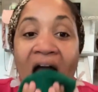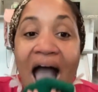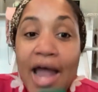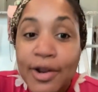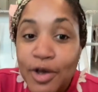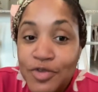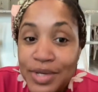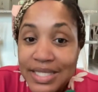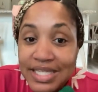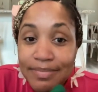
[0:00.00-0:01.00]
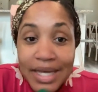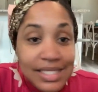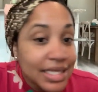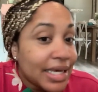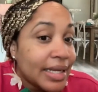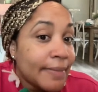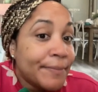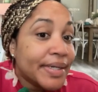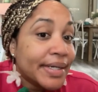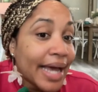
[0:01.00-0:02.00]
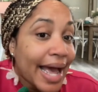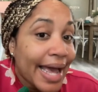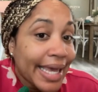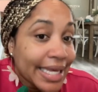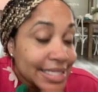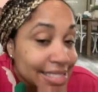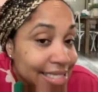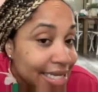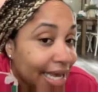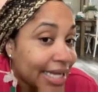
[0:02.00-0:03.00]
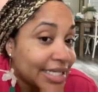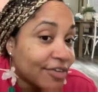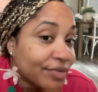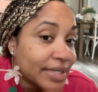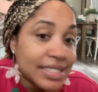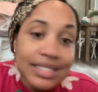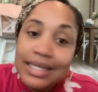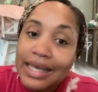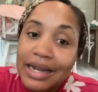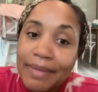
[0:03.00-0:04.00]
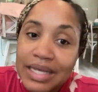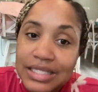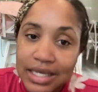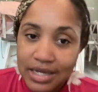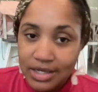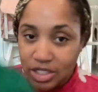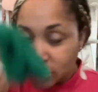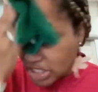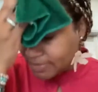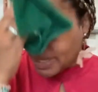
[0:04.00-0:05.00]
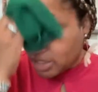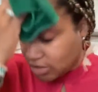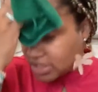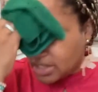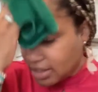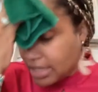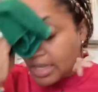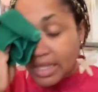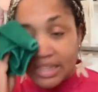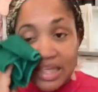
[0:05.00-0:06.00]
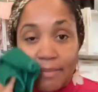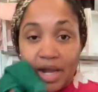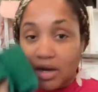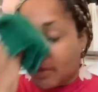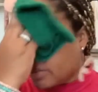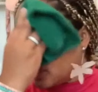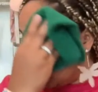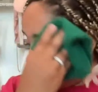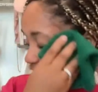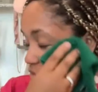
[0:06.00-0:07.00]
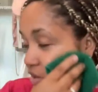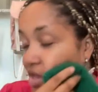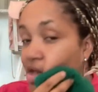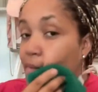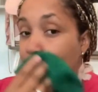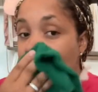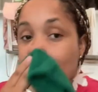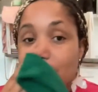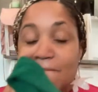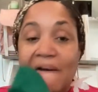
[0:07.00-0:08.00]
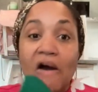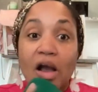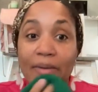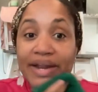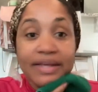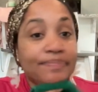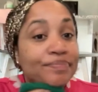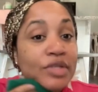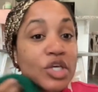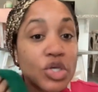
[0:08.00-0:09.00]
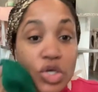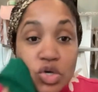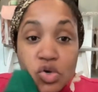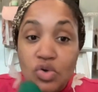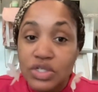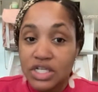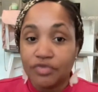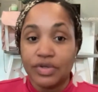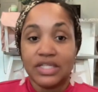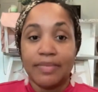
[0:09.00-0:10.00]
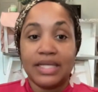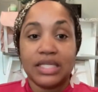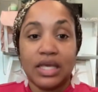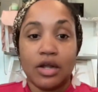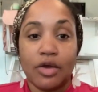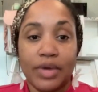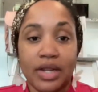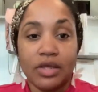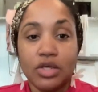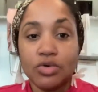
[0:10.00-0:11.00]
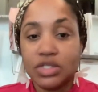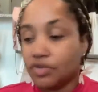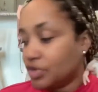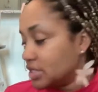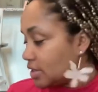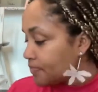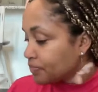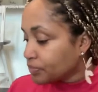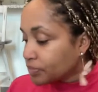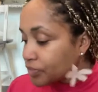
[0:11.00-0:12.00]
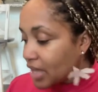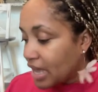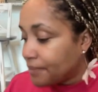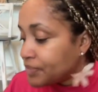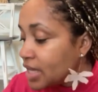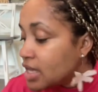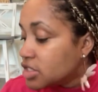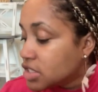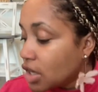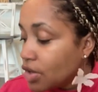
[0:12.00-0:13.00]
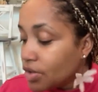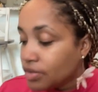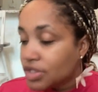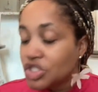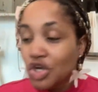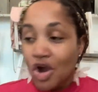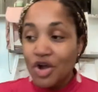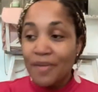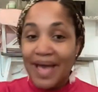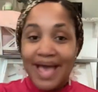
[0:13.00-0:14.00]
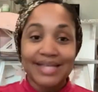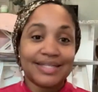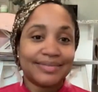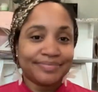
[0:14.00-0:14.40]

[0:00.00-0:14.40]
I don't know if you can see my skin, but I can see a difference in my skin just by using that microdermabrasion scrub already. Huge difference in my skin already. Huge difference. Okay, so charcoal mask,